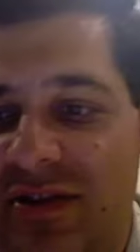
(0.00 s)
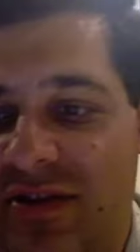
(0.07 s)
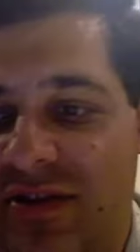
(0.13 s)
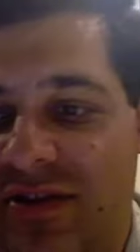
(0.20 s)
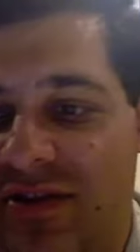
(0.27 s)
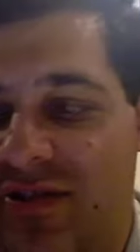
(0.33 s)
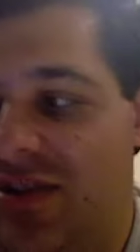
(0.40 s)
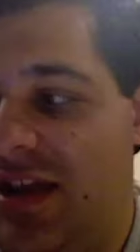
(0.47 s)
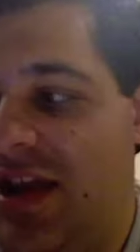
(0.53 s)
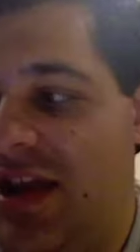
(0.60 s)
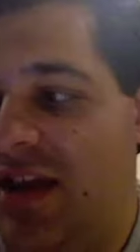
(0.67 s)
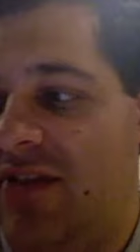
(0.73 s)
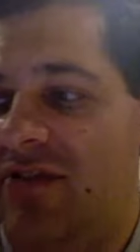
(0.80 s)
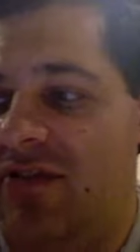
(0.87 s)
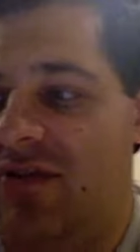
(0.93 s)
This
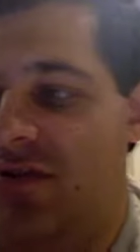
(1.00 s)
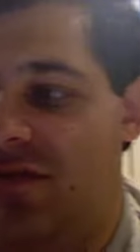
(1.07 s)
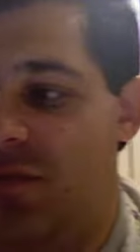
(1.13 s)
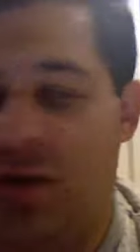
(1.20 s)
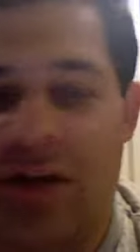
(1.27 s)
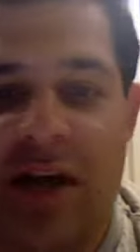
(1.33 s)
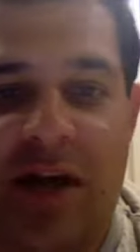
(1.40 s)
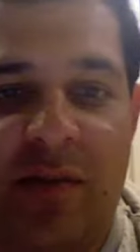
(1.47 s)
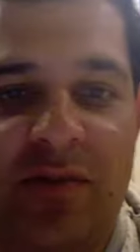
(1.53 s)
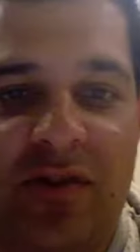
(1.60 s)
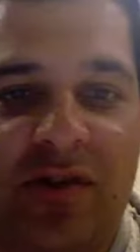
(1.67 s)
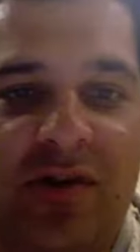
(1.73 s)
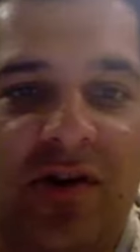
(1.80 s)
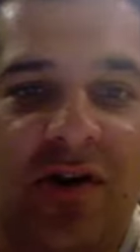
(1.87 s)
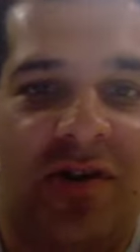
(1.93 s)
case is 4 times the
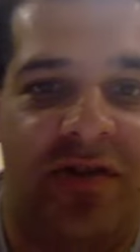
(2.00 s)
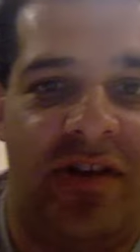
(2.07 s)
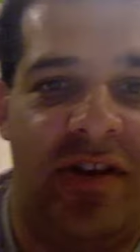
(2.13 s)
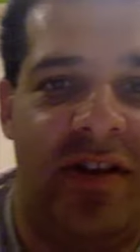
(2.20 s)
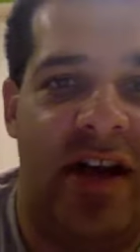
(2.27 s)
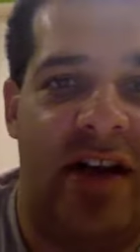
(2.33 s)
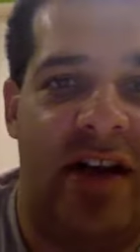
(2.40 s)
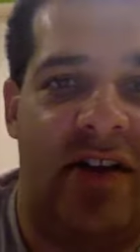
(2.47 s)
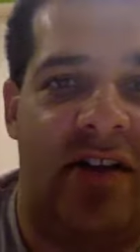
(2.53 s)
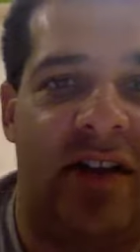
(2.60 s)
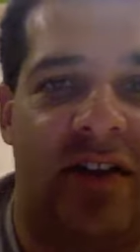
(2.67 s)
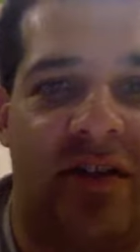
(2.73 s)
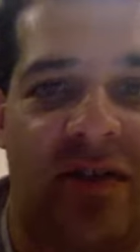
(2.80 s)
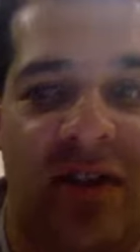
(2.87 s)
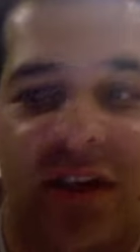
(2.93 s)
cost. I'd kind of like
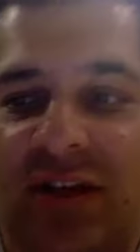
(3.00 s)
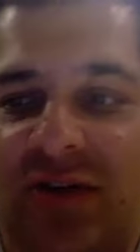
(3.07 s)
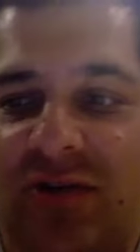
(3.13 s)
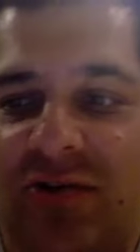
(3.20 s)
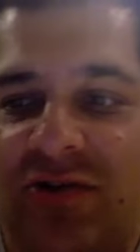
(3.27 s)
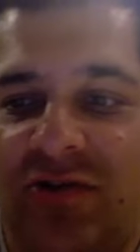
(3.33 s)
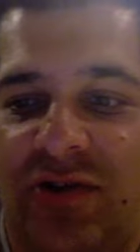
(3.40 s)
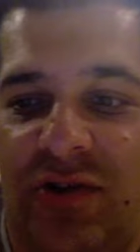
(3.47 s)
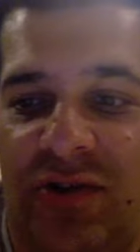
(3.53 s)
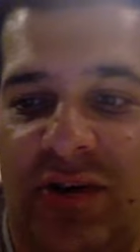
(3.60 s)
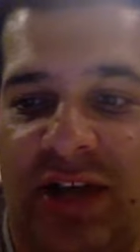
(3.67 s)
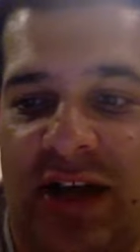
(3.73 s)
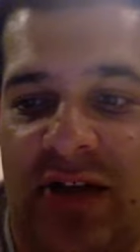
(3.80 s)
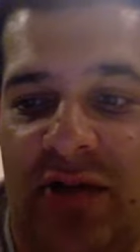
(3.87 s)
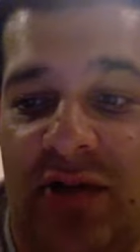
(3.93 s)
to think it'll just go
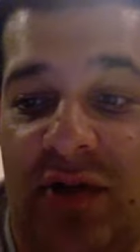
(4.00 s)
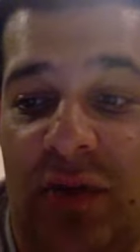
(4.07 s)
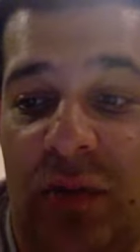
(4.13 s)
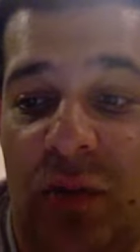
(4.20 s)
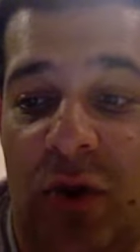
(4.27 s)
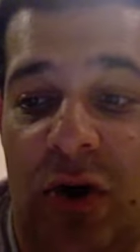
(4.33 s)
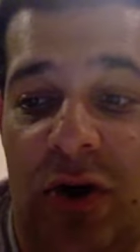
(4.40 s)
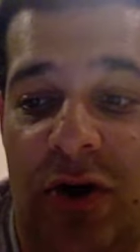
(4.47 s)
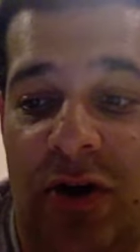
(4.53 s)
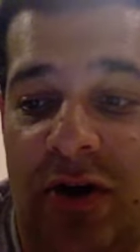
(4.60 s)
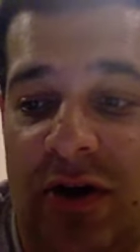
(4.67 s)
together and work.